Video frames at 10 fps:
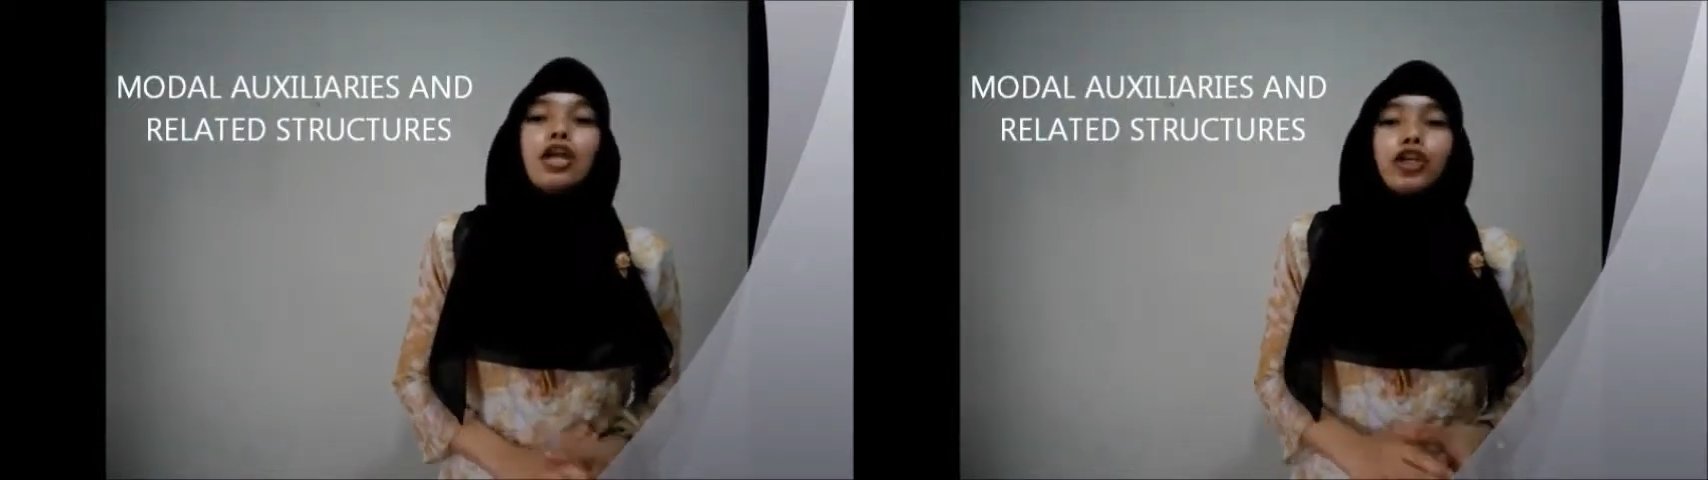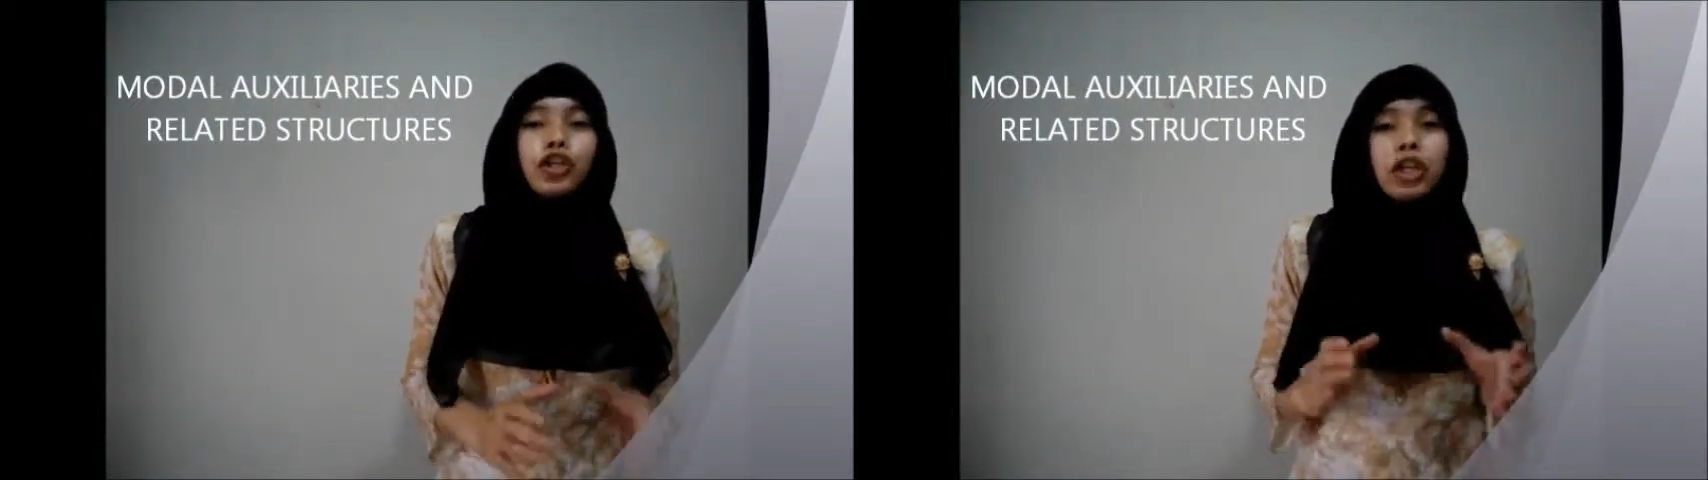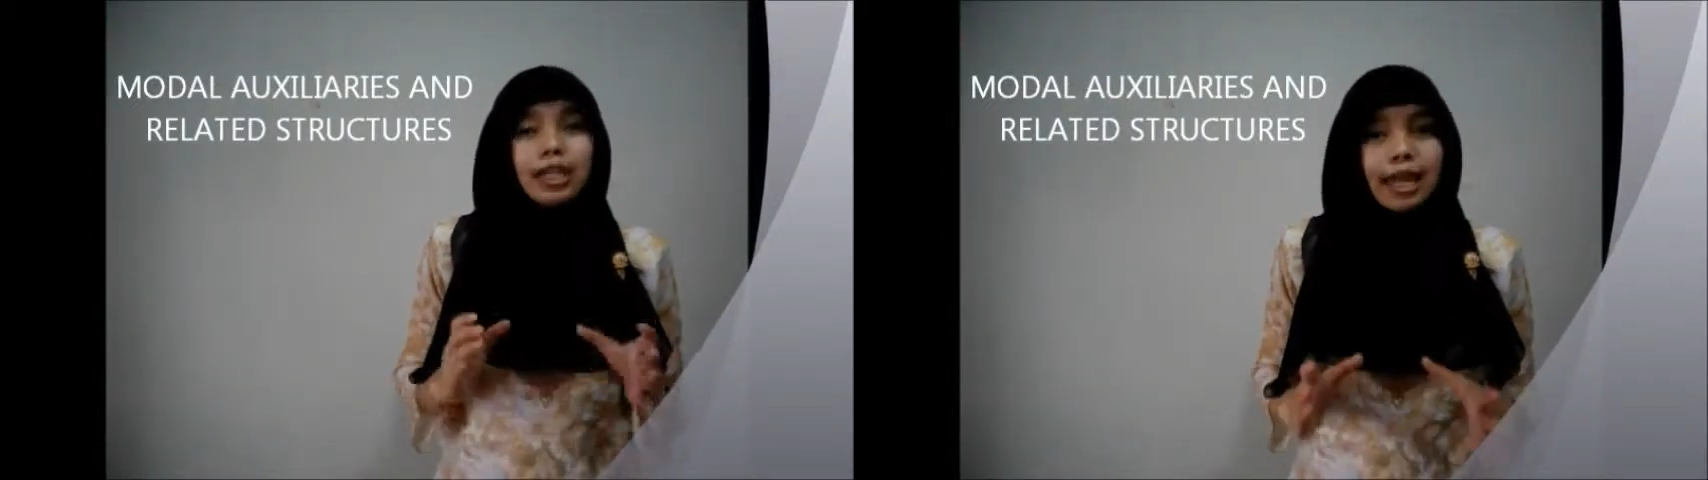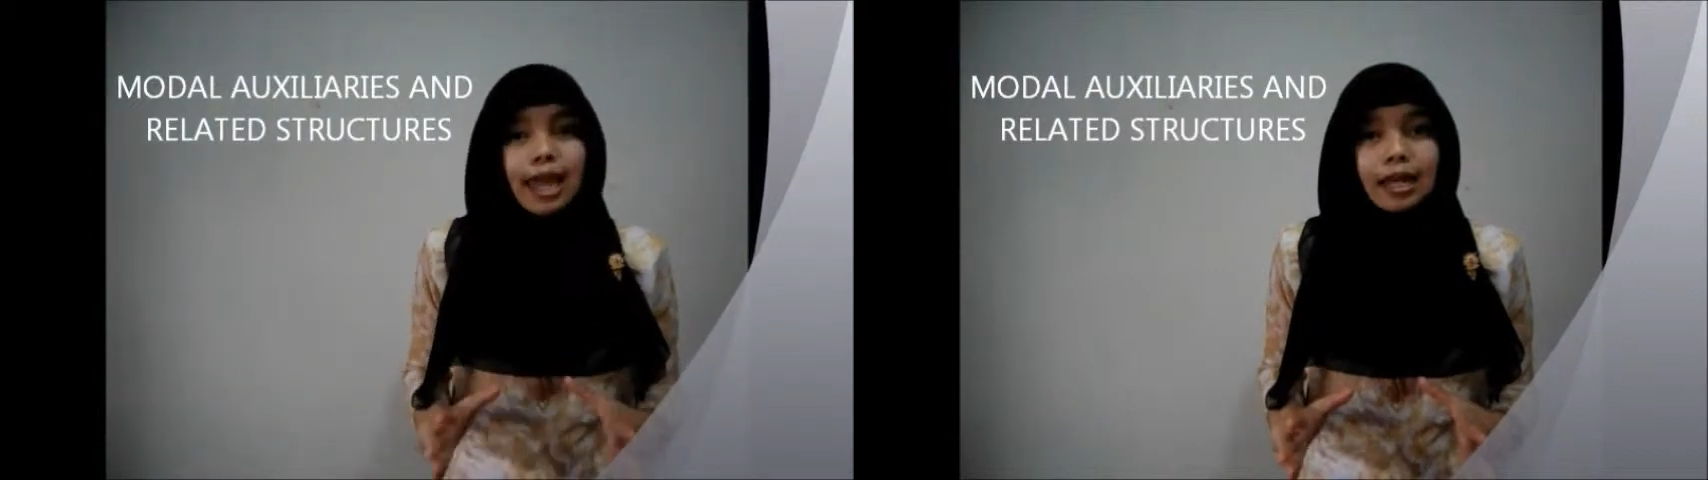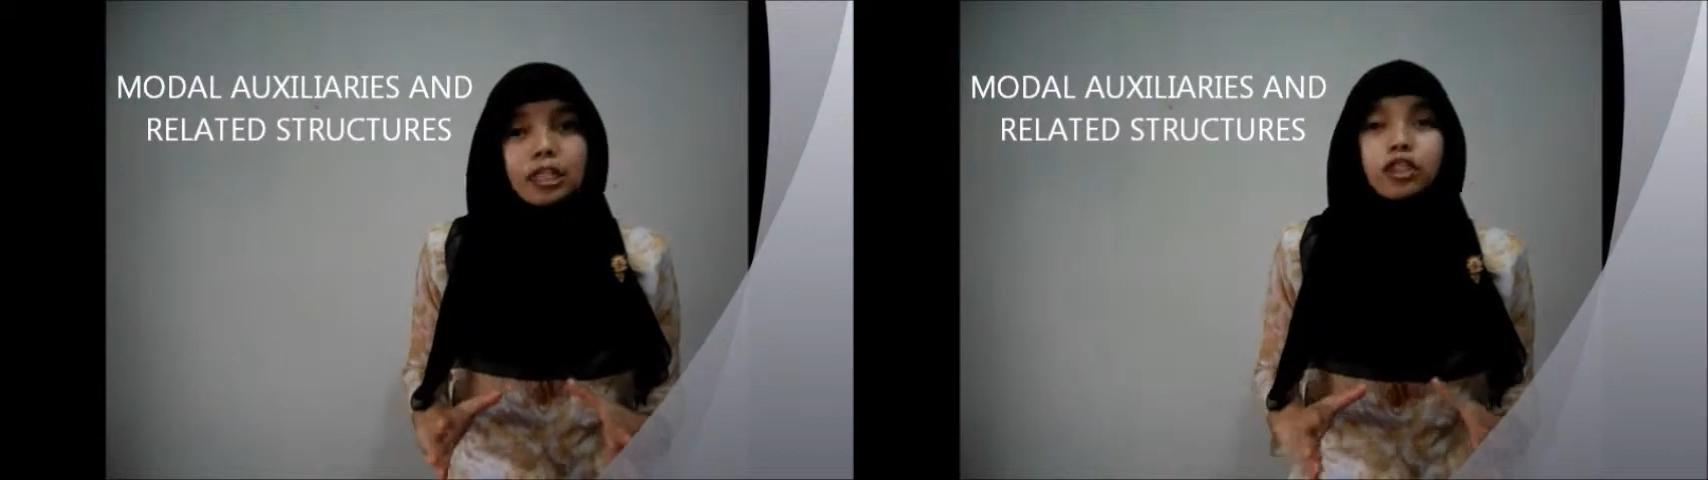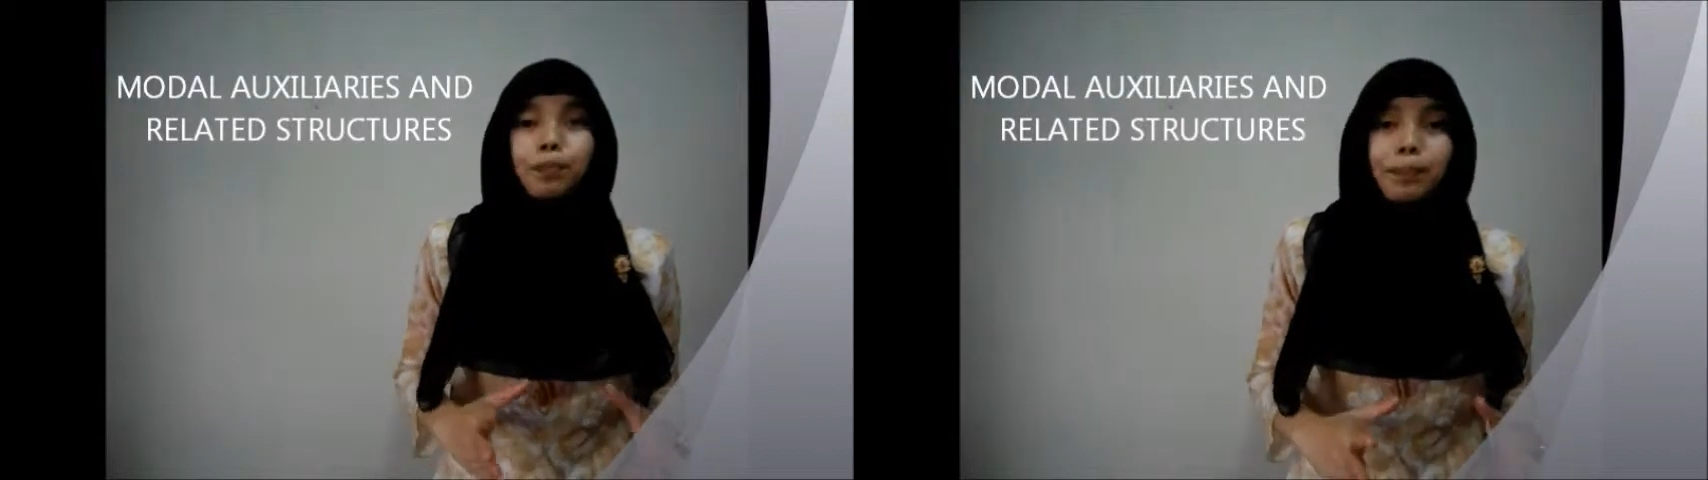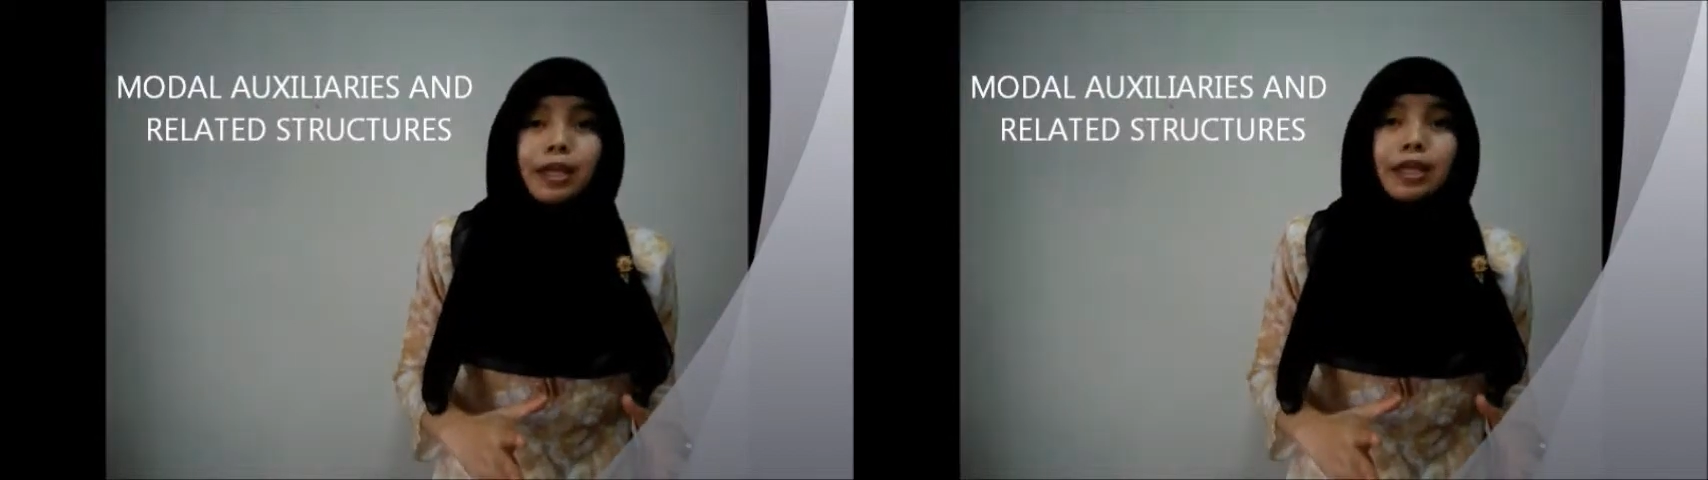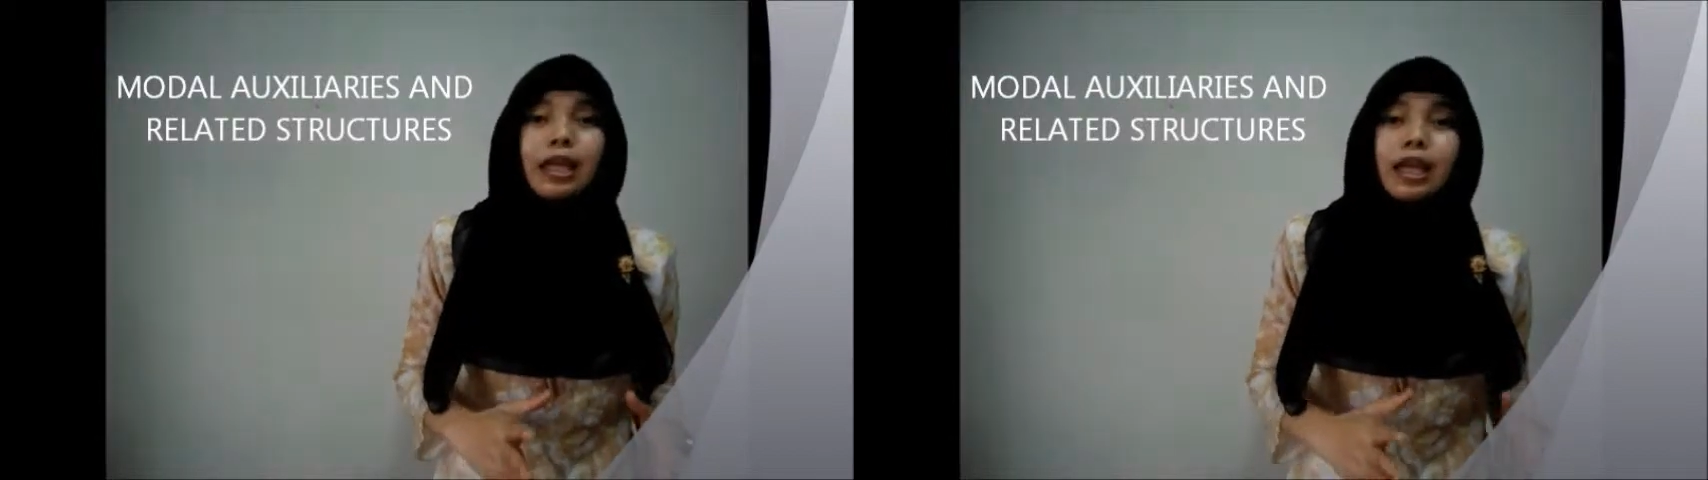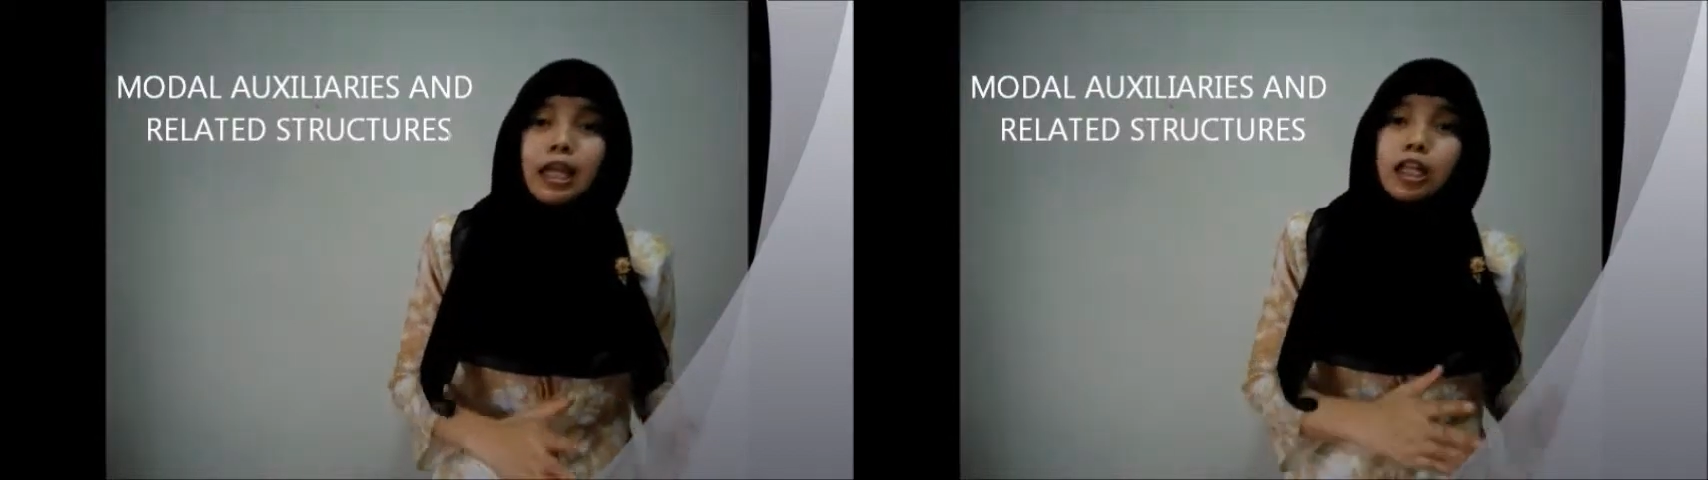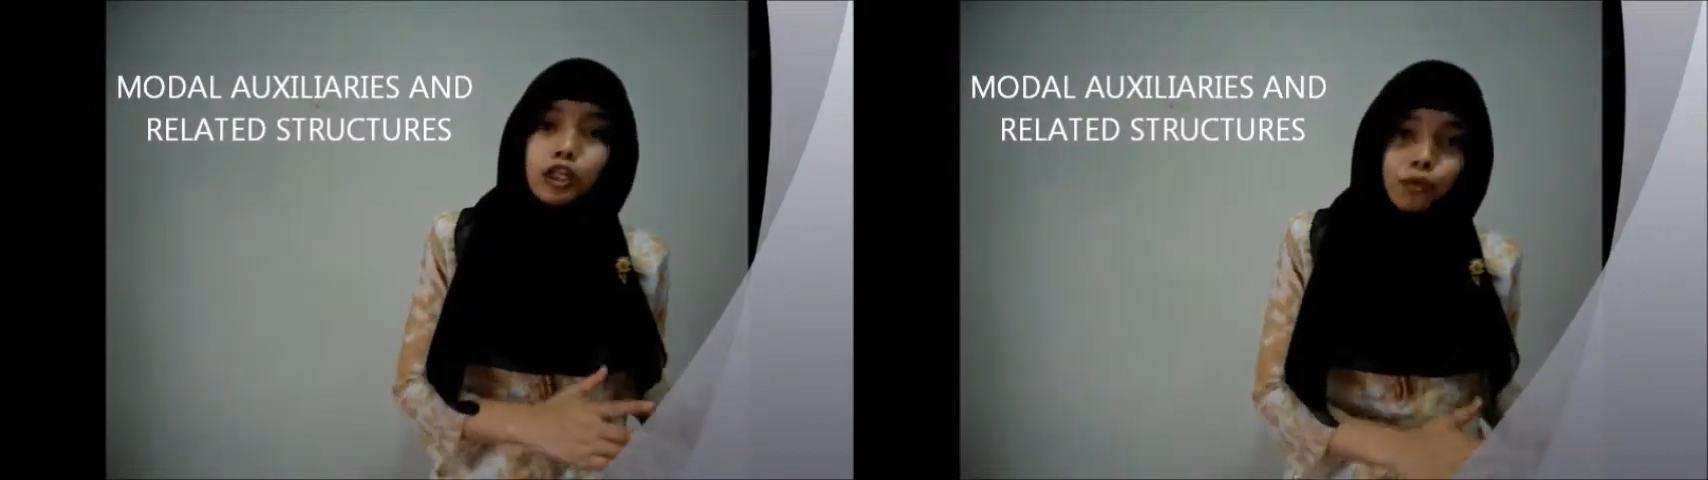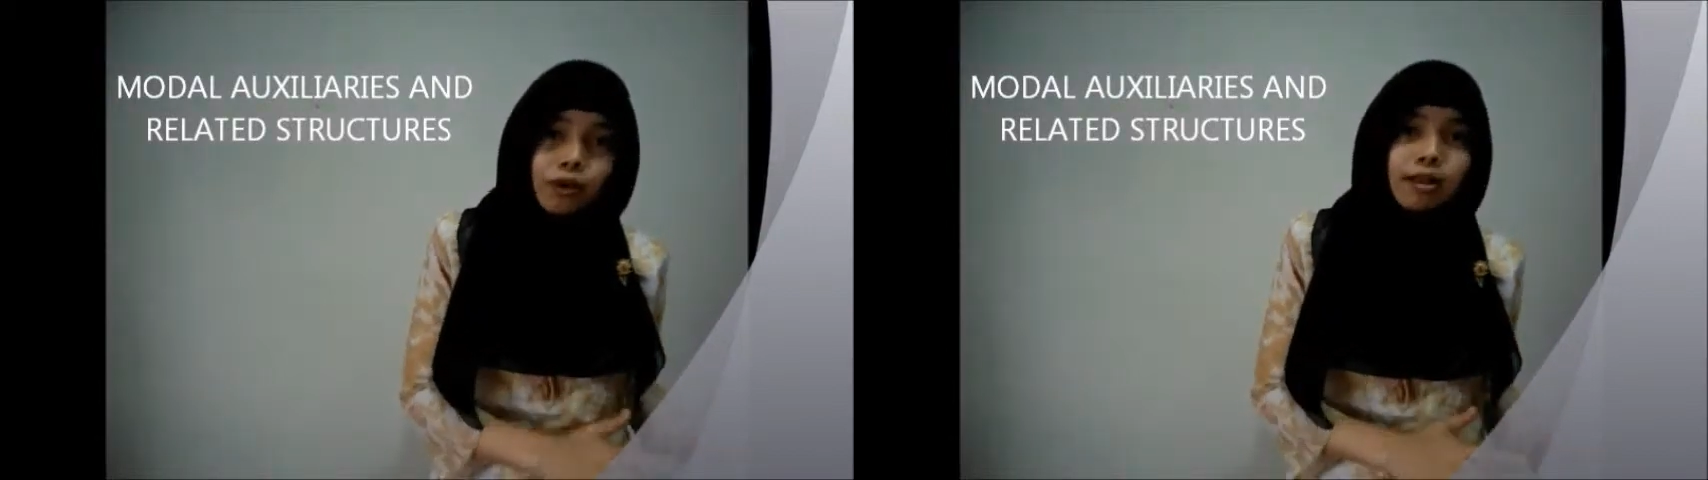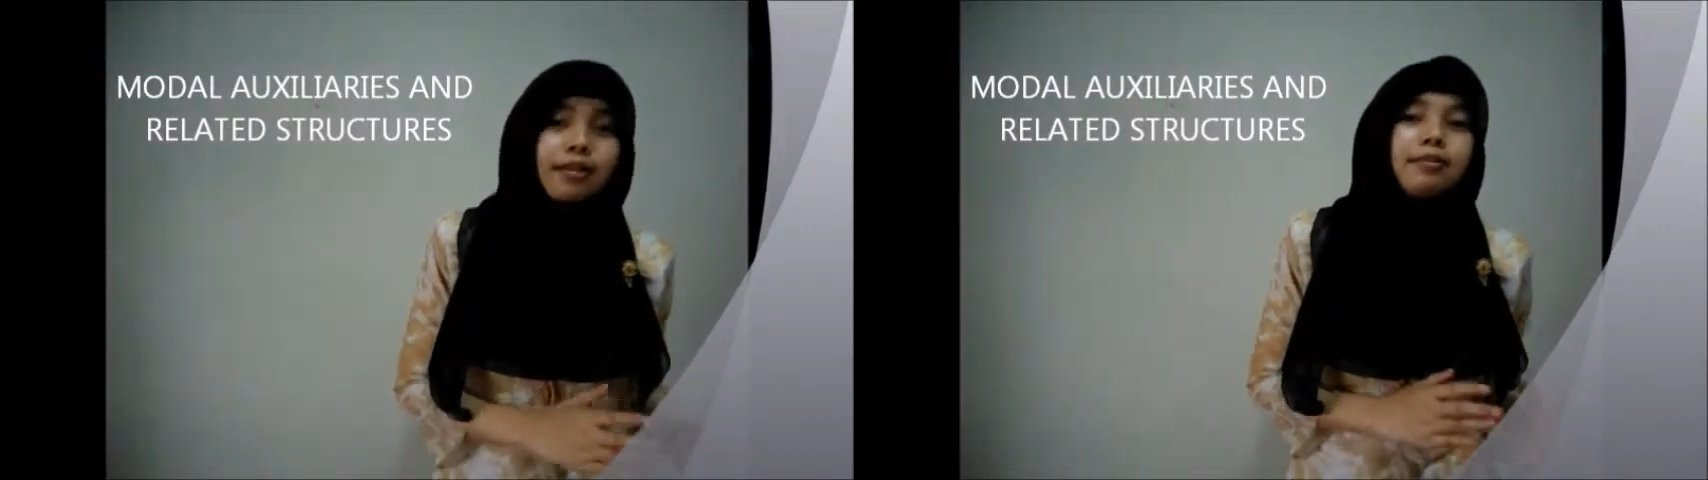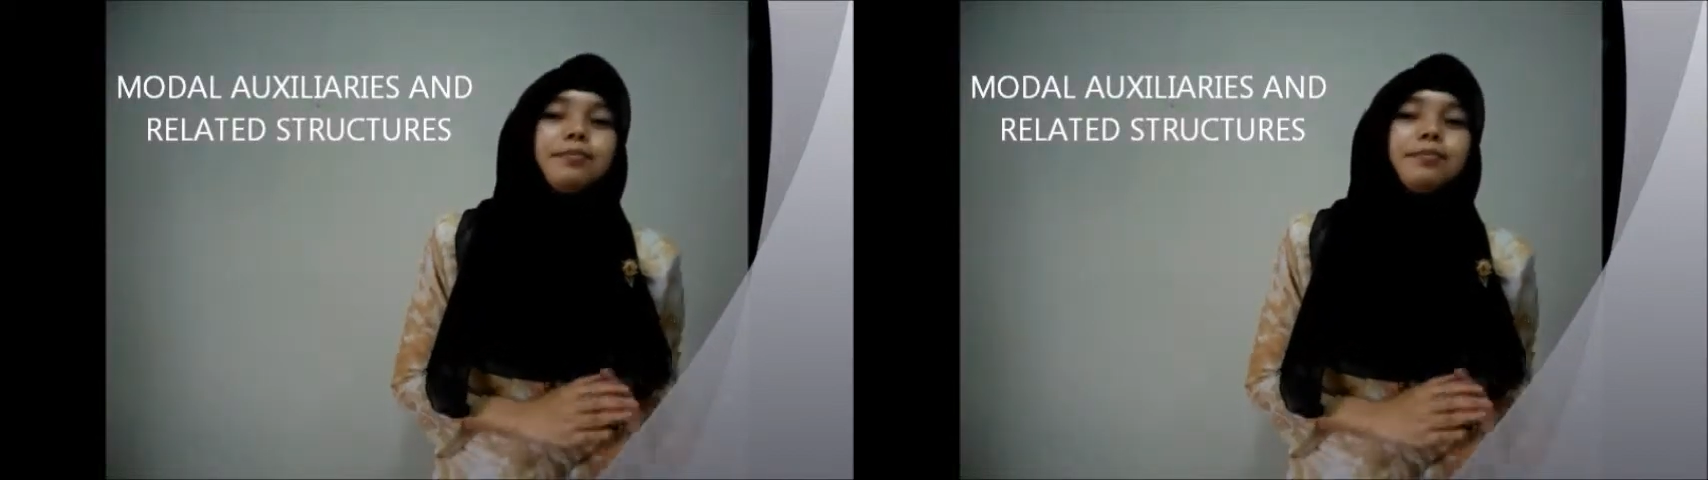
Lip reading: she can speak English well.